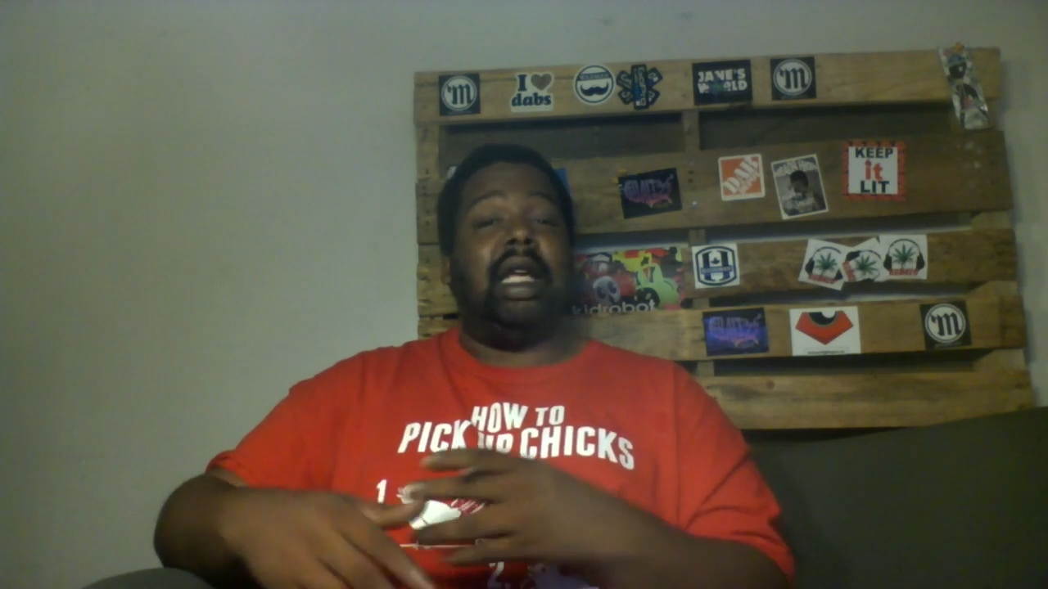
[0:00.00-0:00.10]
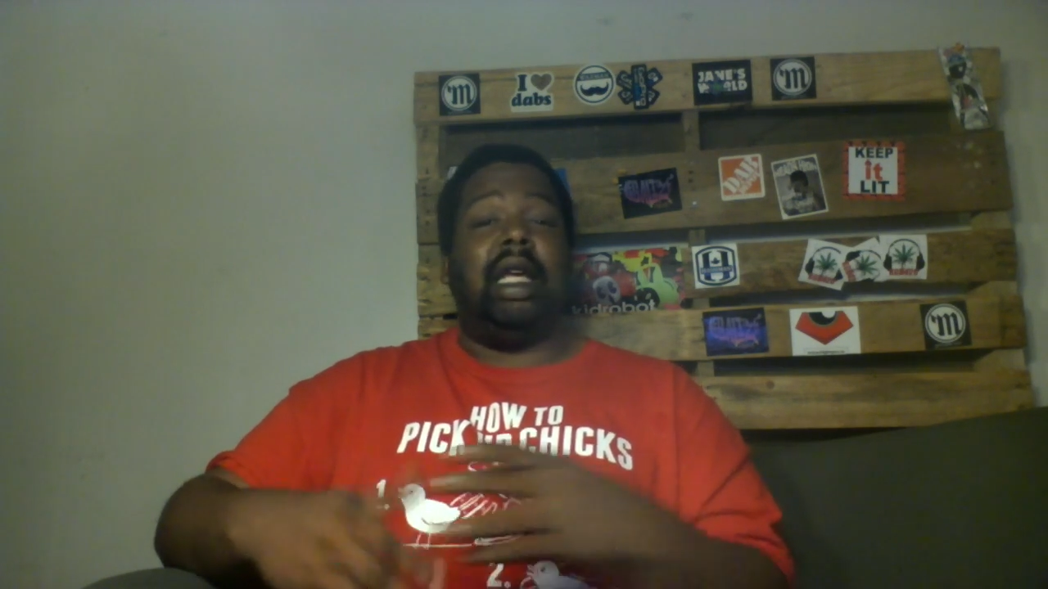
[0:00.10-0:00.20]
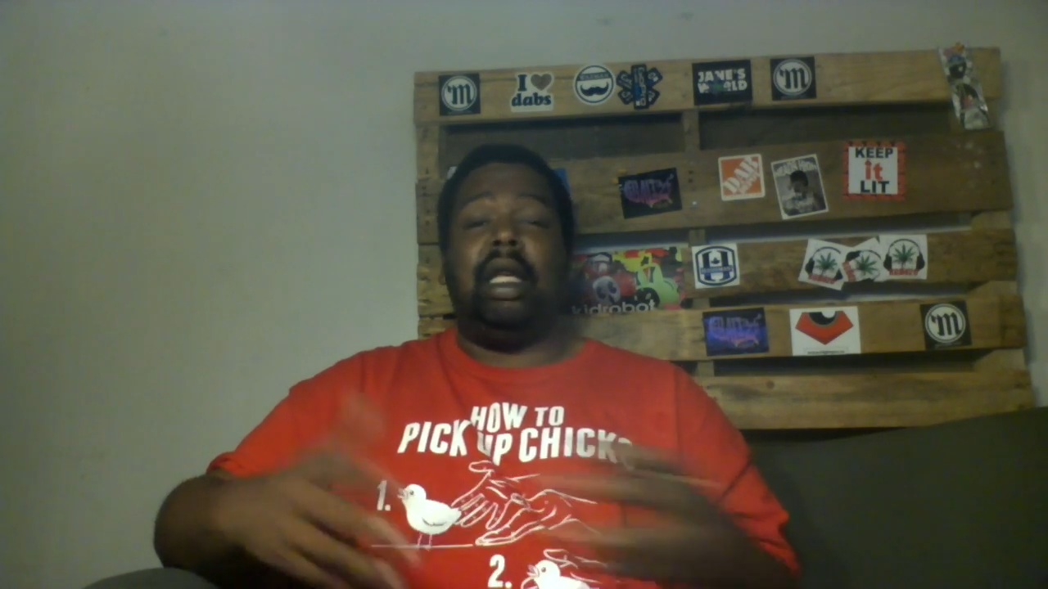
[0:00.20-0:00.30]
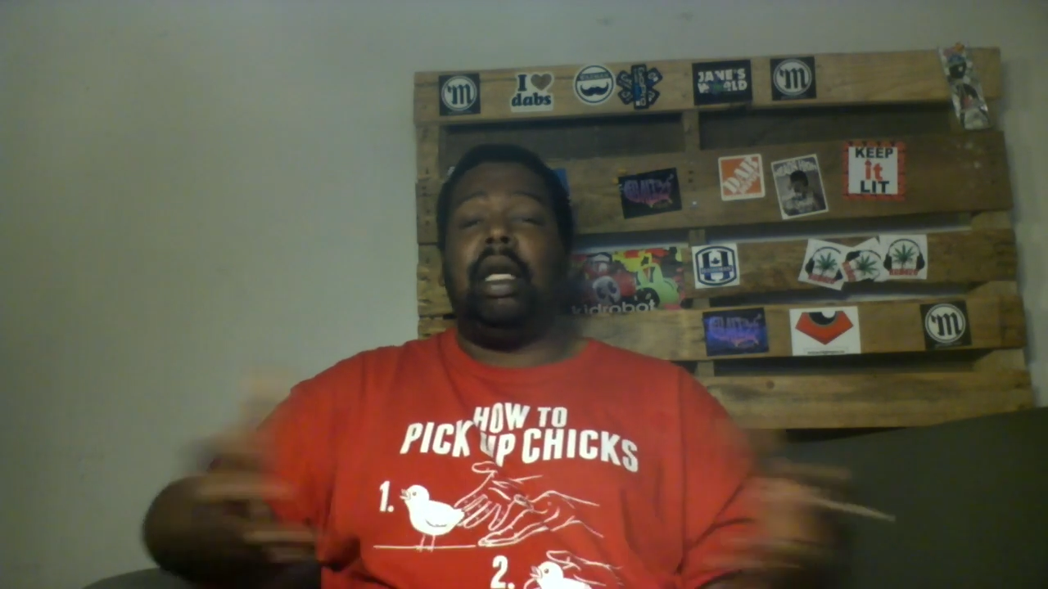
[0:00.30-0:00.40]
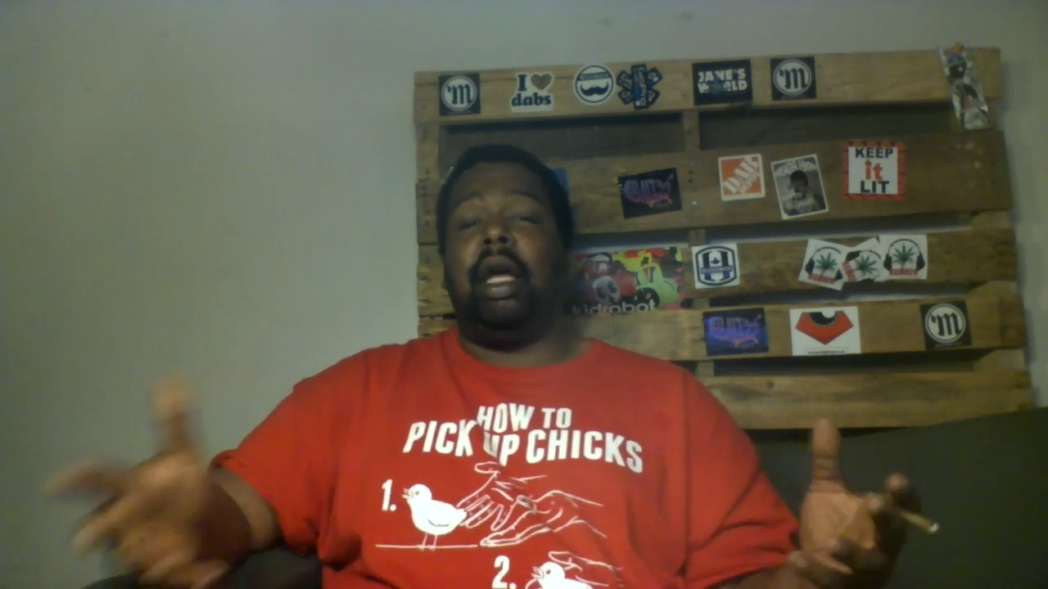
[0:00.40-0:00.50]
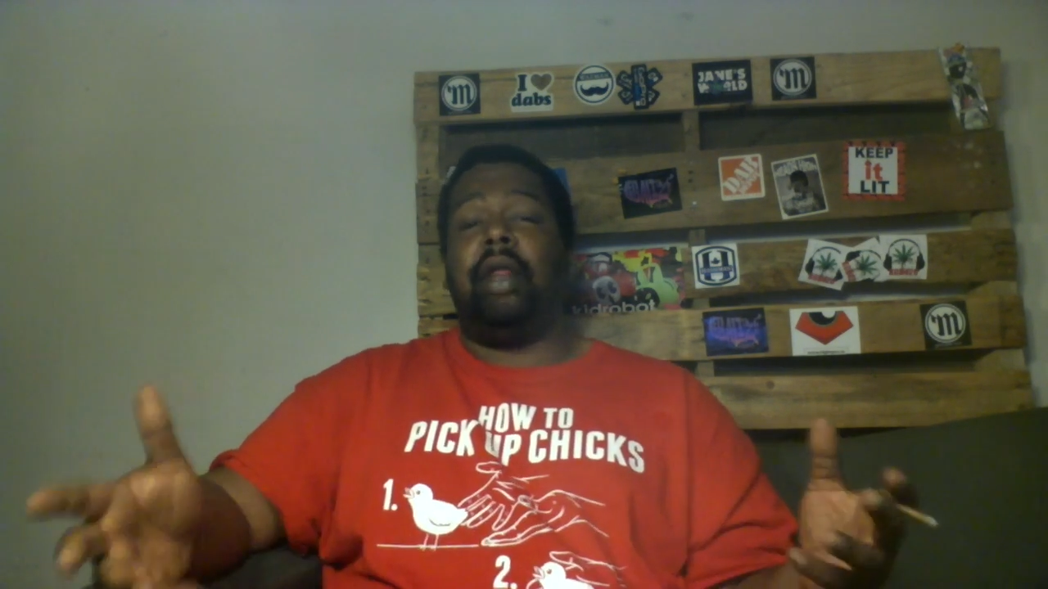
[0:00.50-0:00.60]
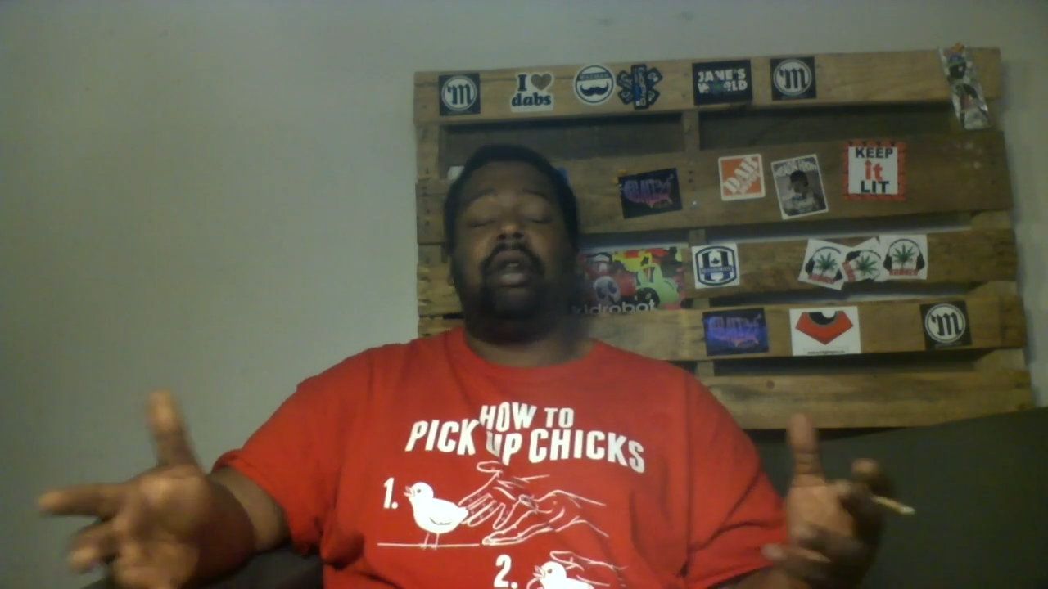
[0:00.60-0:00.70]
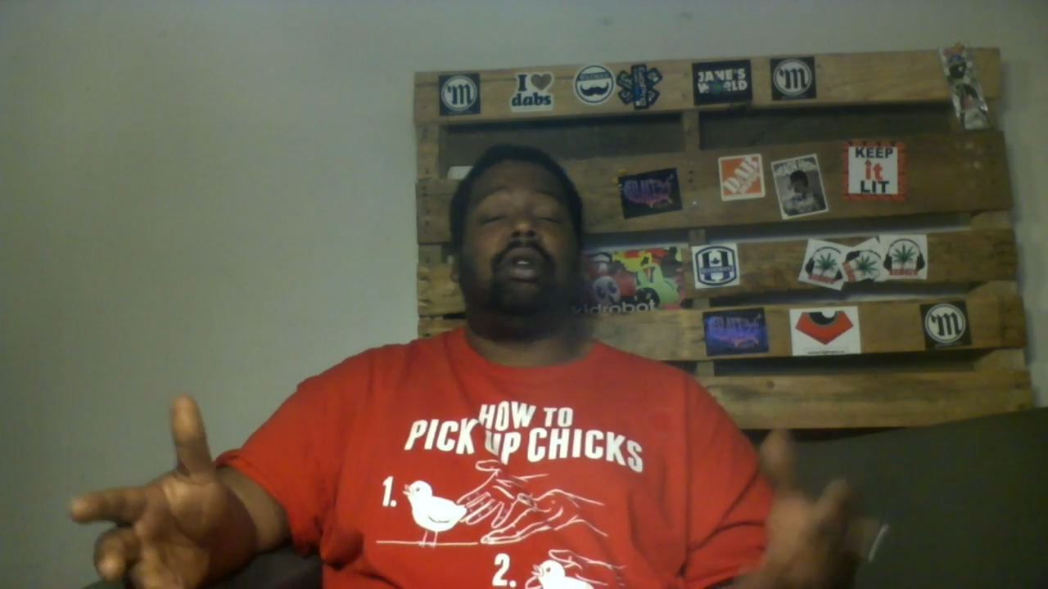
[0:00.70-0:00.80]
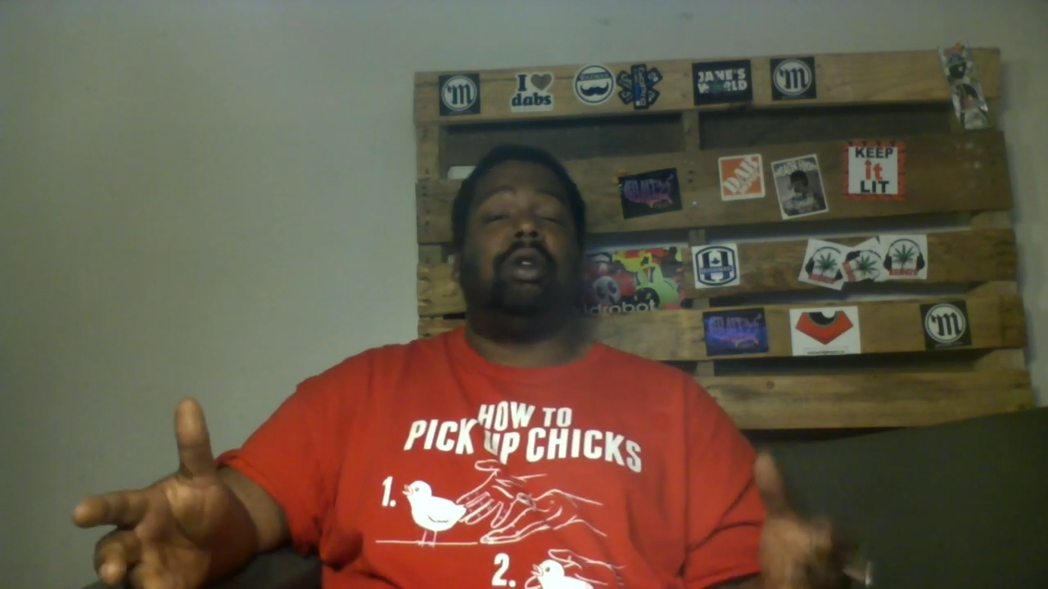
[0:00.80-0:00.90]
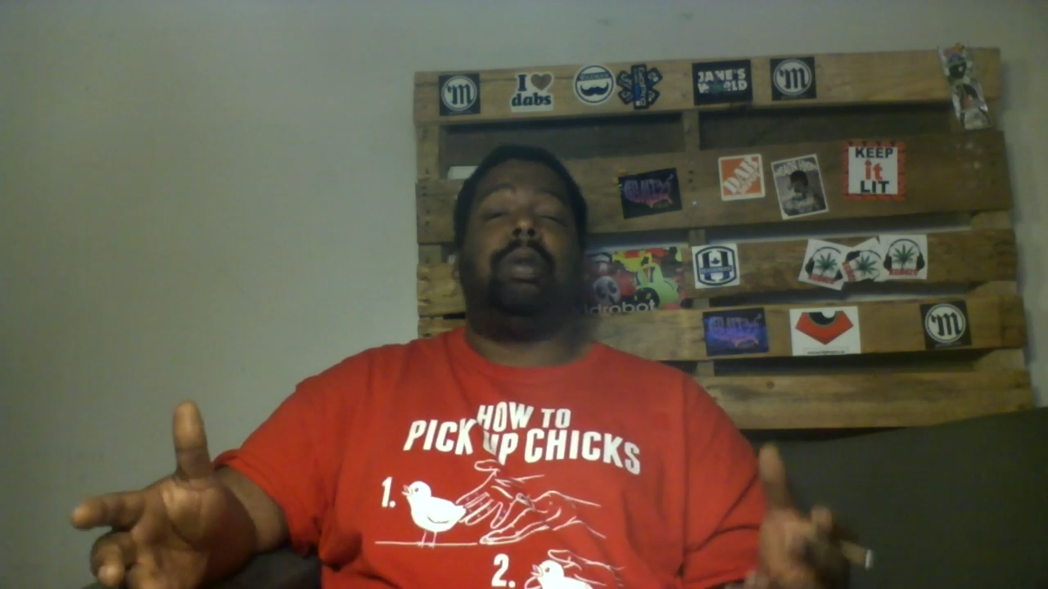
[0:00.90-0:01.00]
any other
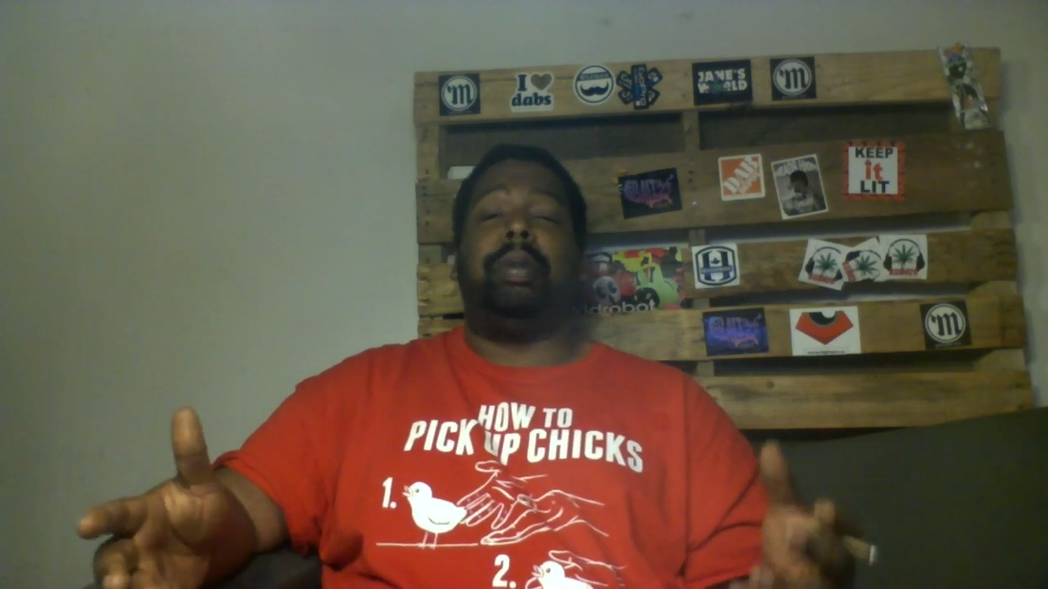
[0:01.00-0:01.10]
group